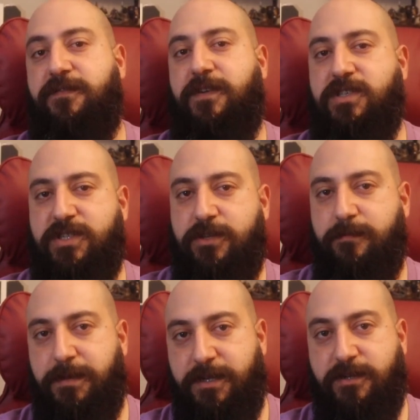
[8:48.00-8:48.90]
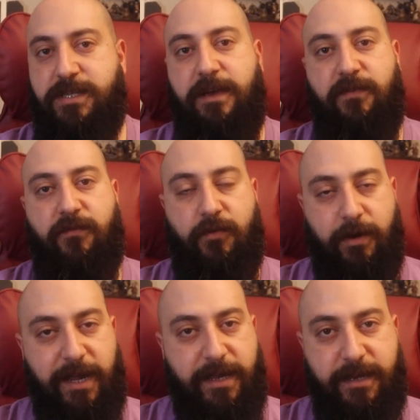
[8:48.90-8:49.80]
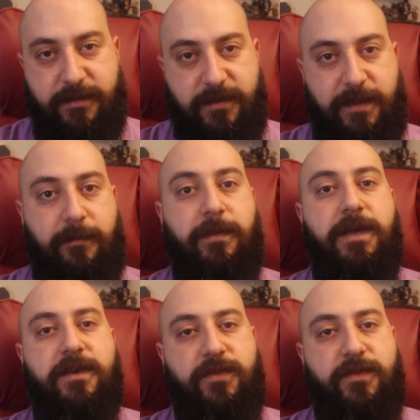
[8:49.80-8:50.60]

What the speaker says: facing your players have a variety to them.